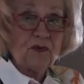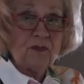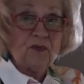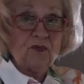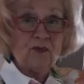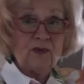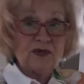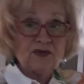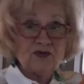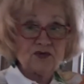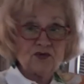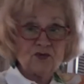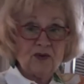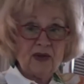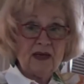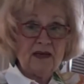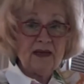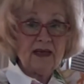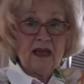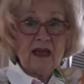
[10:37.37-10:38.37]
from a
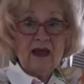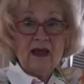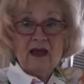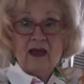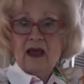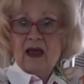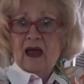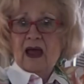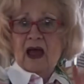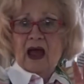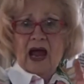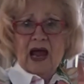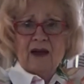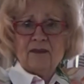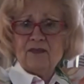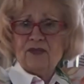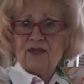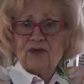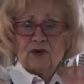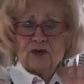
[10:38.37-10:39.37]
restaurant,
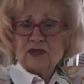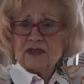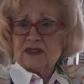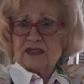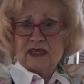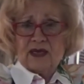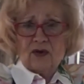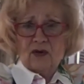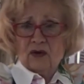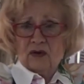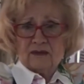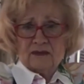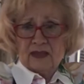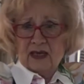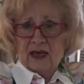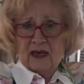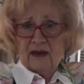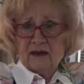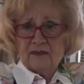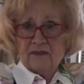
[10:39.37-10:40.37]
I'm thirsty all
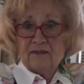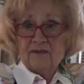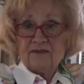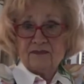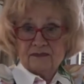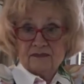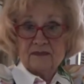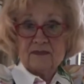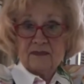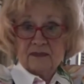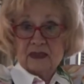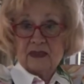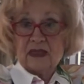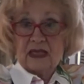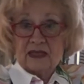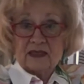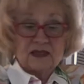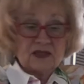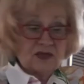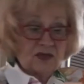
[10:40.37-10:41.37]
day. A
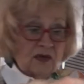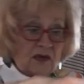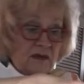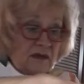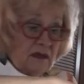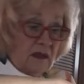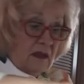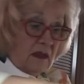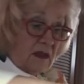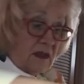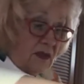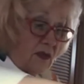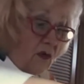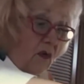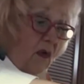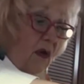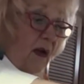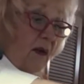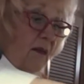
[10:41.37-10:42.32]
lot of salt. So,